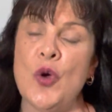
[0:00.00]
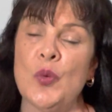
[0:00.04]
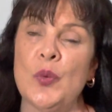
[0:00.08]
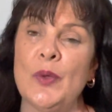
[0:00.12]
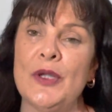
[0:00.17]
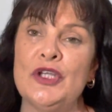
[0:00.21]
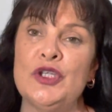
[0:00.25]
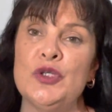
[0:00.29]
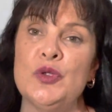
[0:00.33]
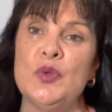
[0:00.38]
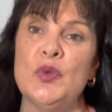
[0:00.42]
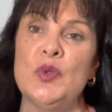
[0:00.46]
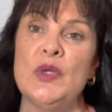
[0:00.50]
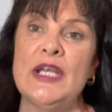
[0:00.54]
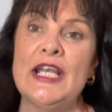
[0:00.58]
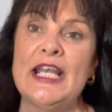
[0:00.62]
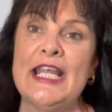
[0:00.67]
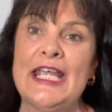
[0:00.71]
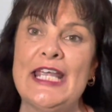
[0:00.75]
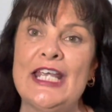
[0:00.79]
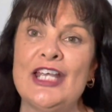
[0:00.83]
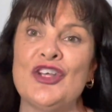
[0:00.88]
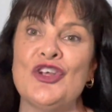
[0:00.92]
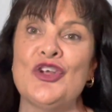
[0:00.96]
When you
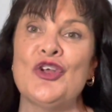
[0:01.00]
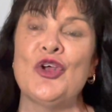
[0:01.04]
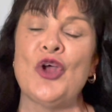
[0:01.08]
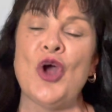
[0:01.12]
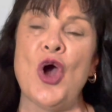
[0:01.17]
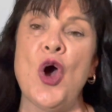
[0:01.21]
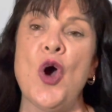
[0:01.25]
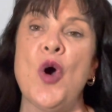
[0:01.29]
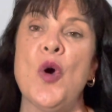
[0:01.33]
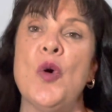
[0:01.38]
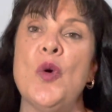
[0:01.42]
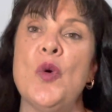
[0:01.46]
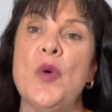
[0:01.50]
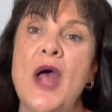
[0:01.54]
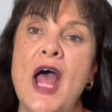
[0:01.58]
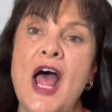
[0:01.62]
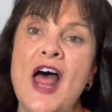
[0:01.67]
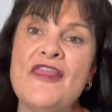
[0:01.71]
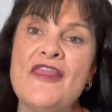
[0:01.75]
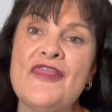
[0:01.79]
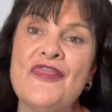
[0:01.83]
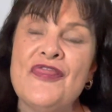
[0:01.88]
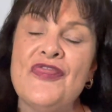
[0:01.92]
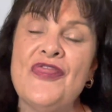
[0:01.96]
let go,
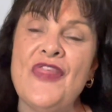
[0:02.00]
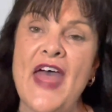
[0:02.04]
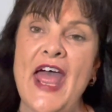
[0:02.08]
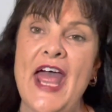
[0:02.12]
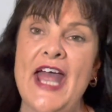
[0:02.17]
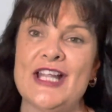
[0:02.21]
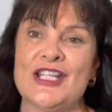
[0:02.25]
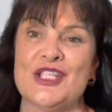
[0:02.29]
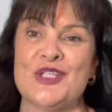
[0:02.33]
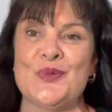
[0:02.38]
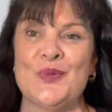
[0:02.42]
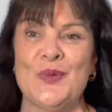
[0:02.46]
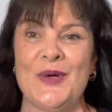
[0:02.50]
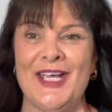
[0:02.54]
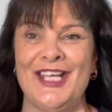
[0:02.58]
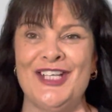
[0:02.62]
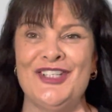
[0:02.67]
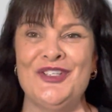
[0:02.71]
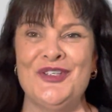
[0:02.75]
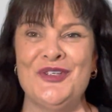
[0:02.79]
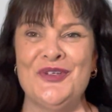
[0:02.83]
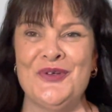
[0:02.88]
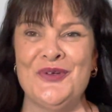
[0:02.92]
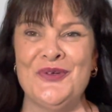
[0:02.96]
that's
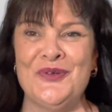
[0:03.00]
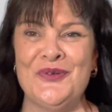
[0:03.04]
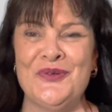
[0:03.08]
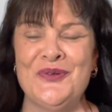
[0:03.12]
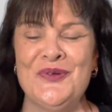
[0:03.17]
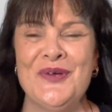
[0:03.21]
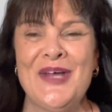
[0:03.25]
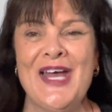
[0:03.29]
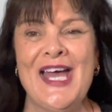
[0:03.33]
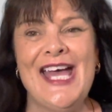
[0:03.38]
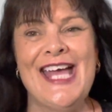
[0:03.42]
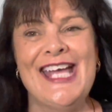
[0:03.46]
when you